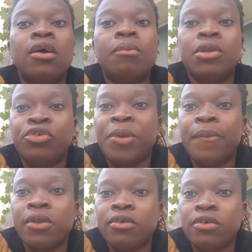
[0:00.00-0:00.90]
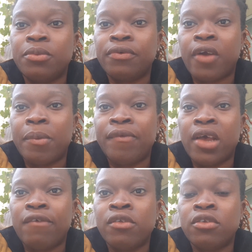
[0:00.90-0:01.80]
Please remember to subscribe if you
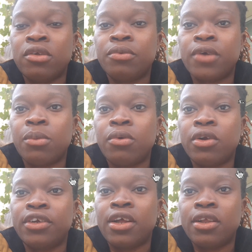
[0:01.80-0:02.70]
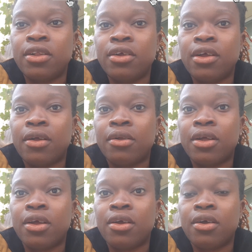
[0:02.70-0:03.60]
haven't subscribed to our channel,
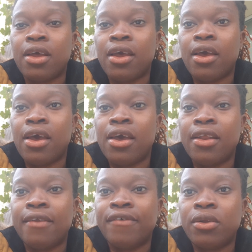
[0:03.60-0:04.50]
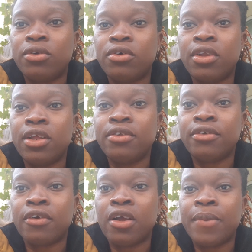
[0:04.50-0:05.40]
and follow us on
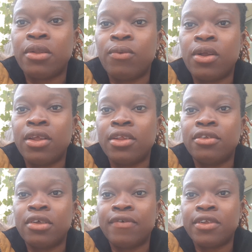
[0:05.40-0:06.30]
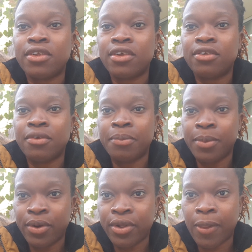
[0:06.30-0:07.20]
Instagram at
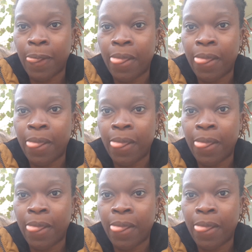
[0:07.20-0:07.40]
1876moy.